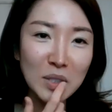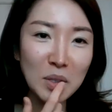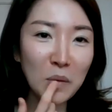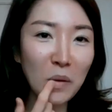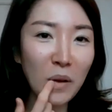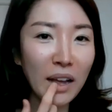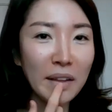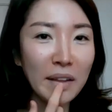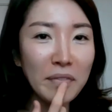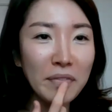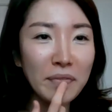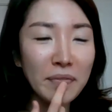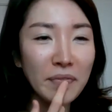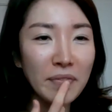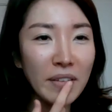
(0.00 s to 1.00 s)
So I
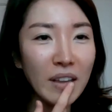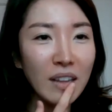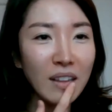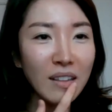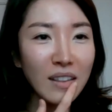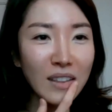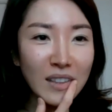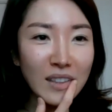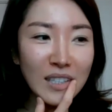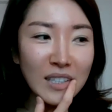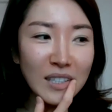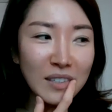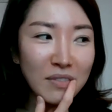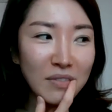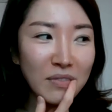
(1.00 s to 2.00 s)
felt
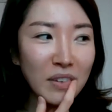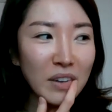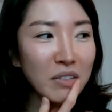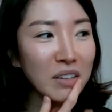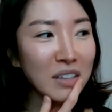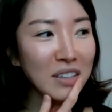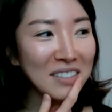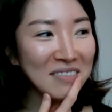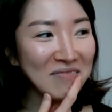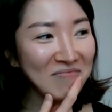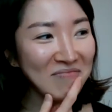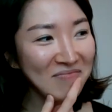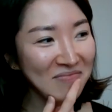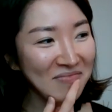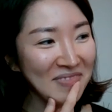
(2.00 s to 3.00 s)
very
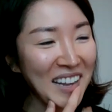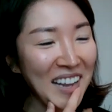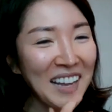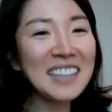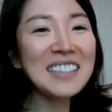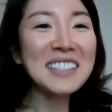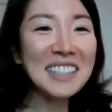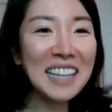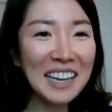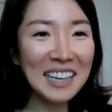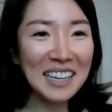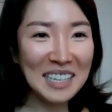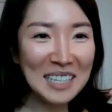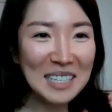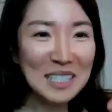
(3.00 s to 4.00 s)
it's not
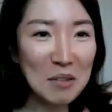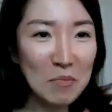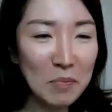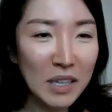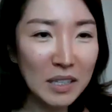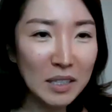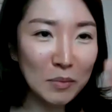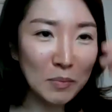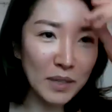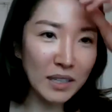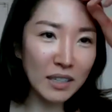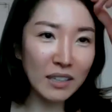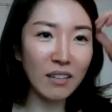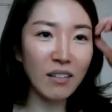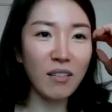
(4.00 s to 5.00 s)
easy piece,
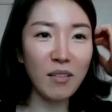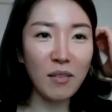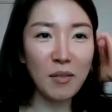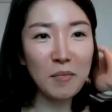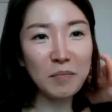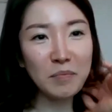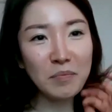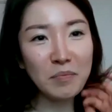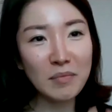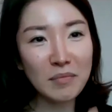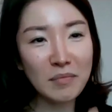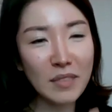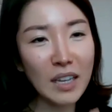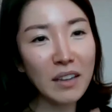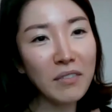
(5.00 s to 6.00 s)
but um,
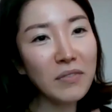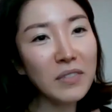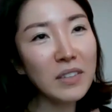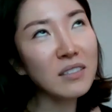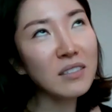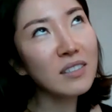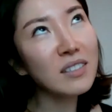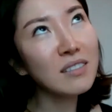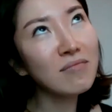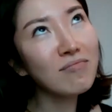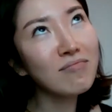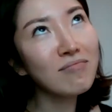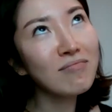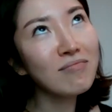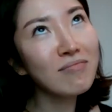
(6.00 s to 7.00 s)
I felt
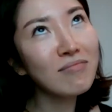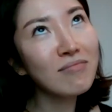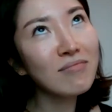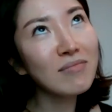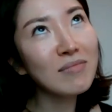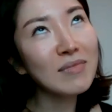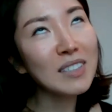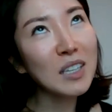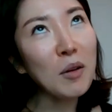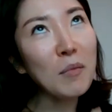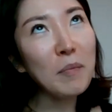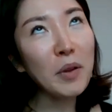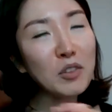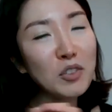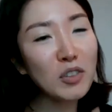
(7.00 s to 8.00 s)

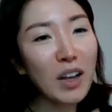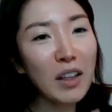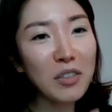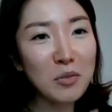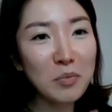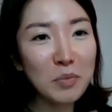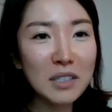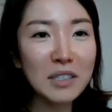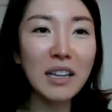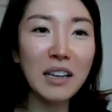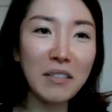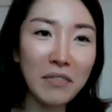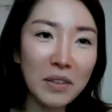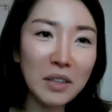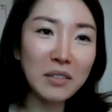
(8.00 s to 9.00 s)
compared to other pieces,
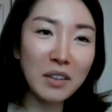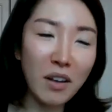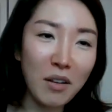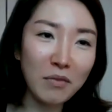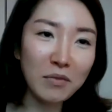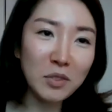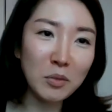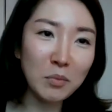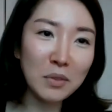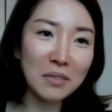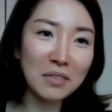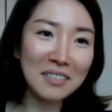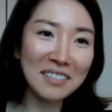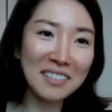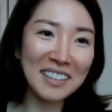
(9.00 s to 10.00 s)
I felt
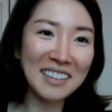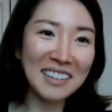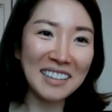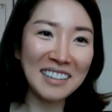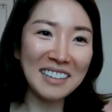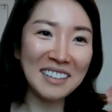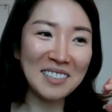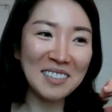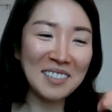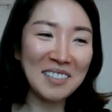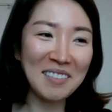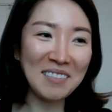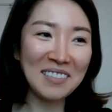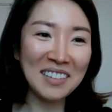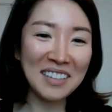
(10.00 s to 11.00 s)
comfortable and then you
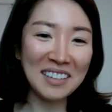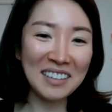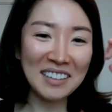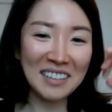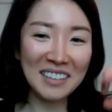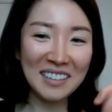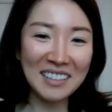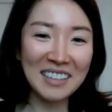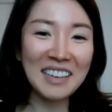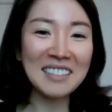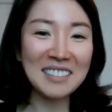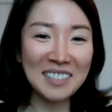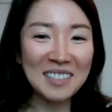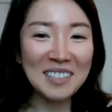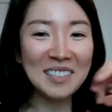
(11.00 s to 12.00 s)
know like
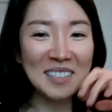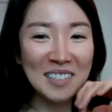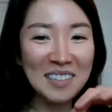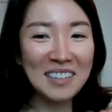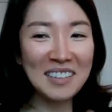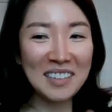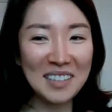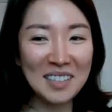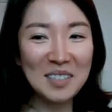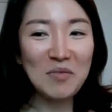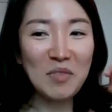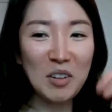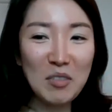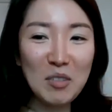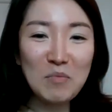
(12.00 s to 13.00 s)
yes, it's
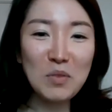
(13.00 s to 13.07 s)
very